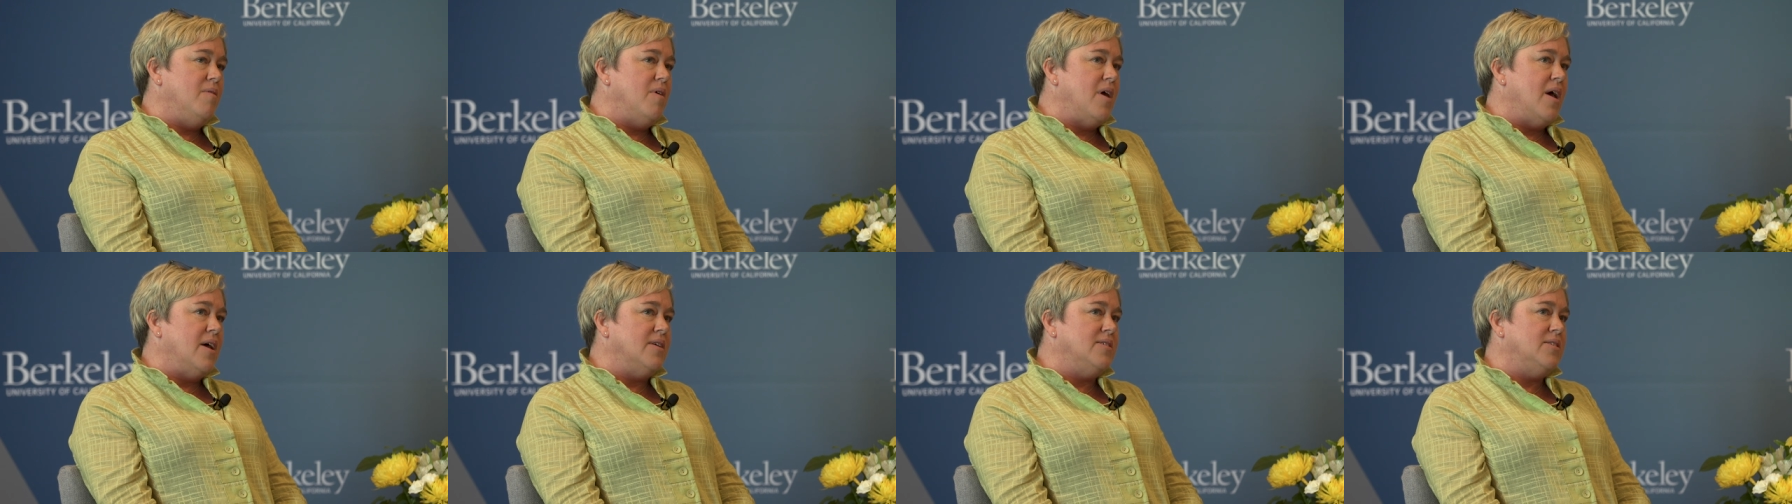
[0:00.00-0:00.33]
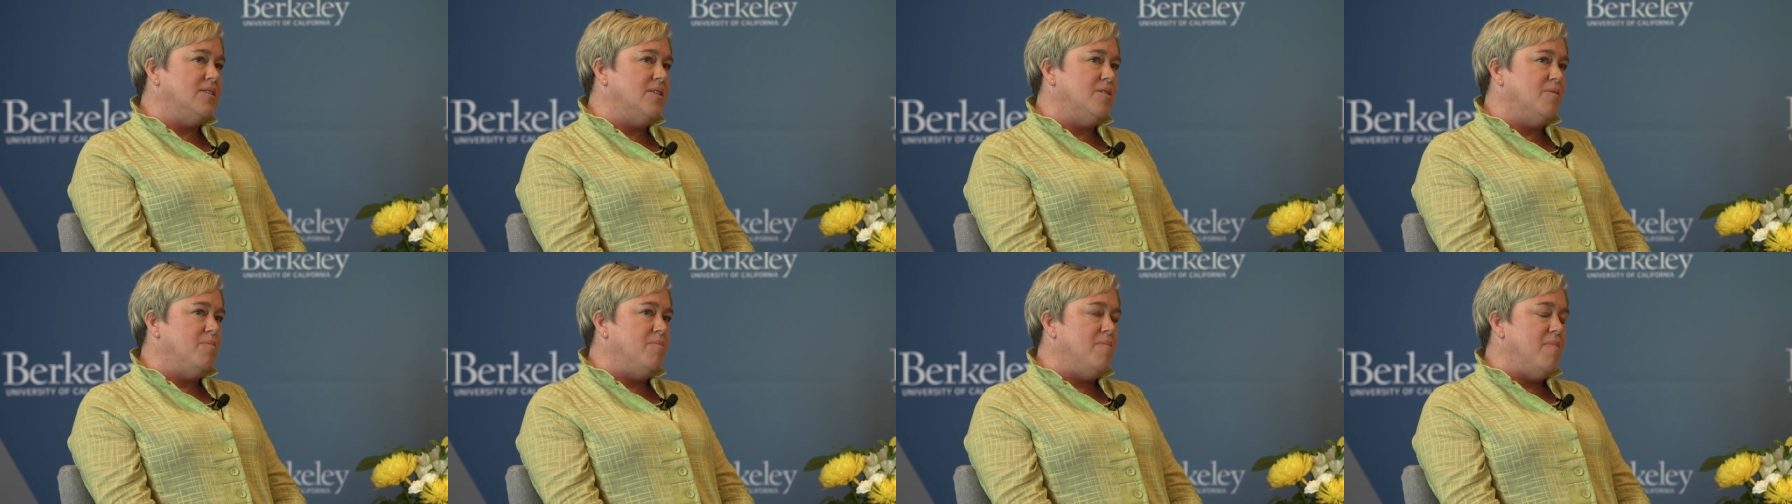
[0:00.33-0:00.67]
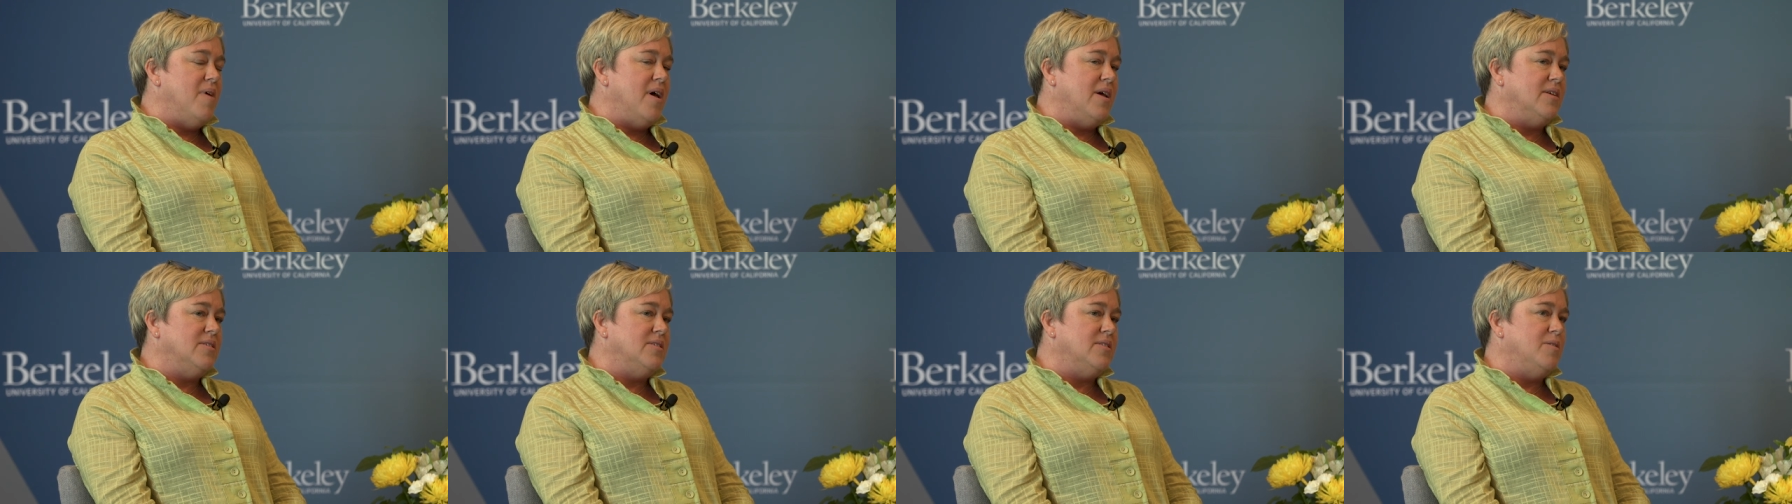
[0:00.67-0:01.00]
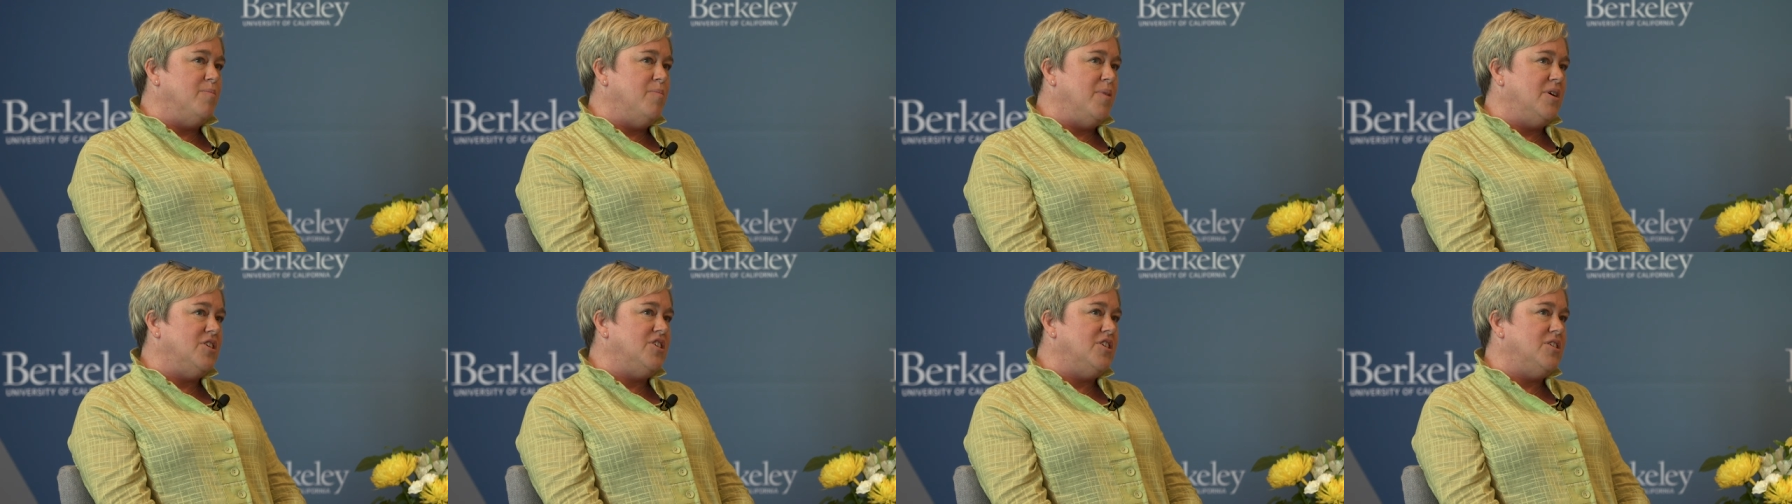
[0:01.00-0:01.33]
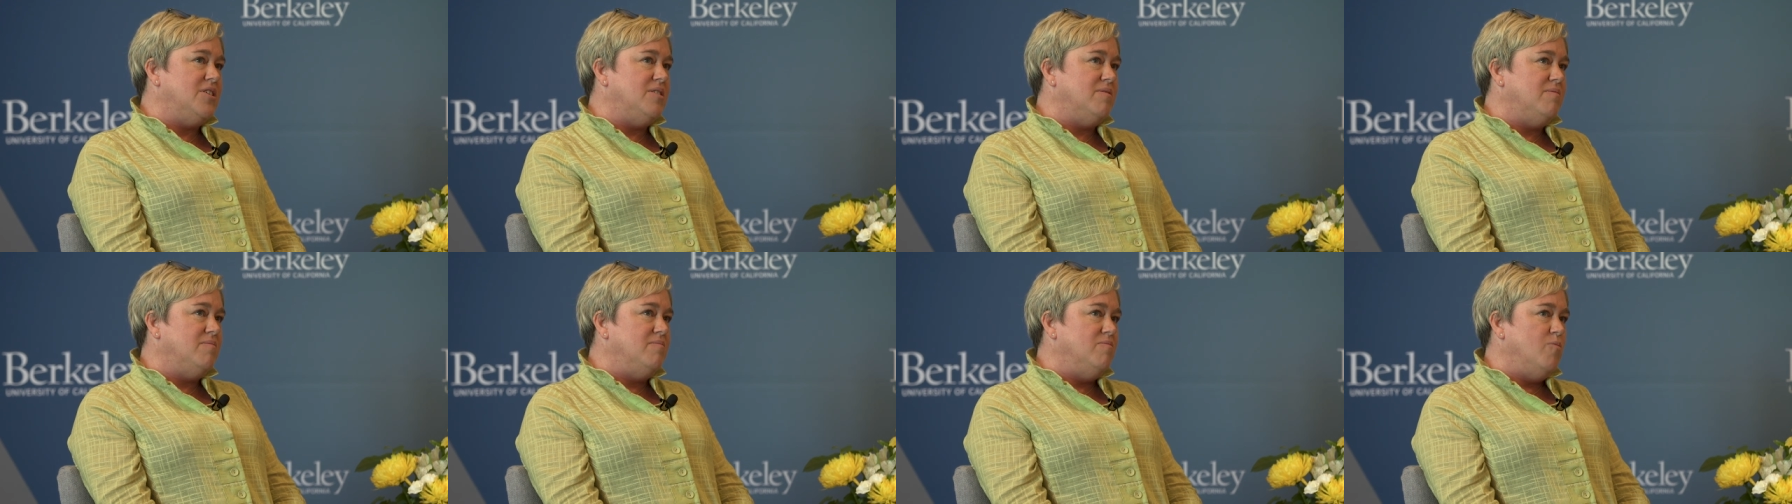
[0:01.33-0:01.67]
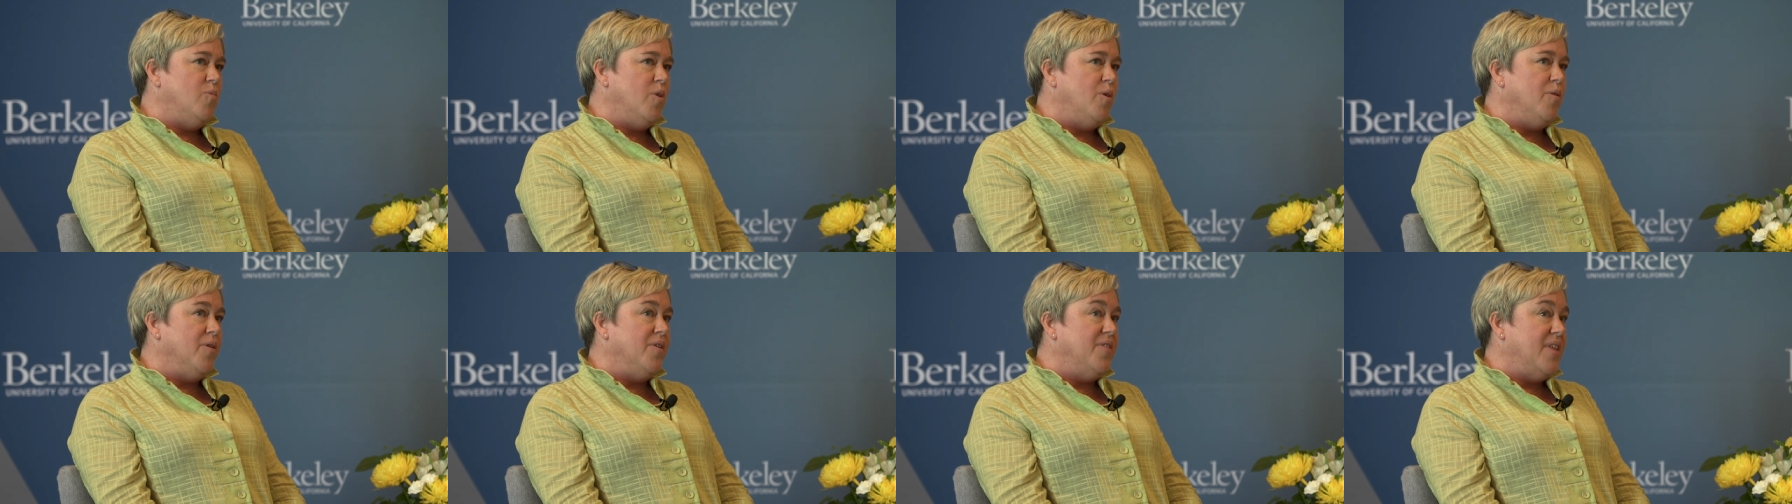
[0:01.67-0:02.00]
as, the, as the budget
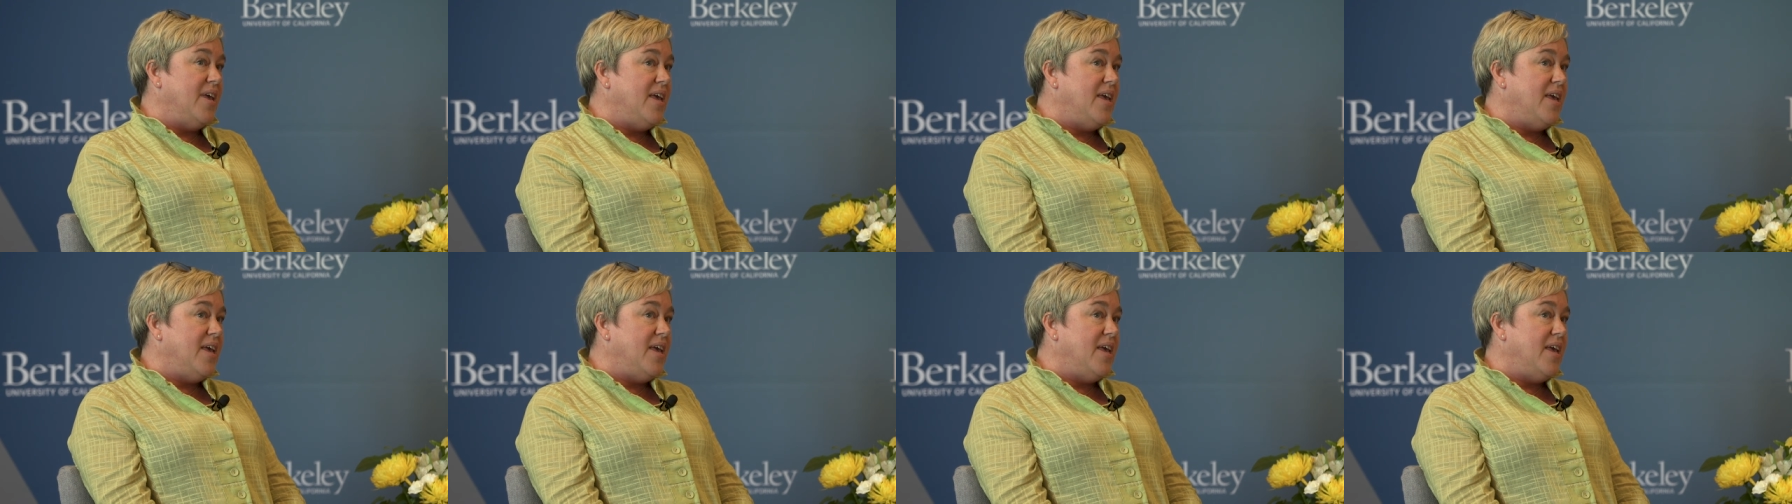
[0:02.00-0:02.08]
we were in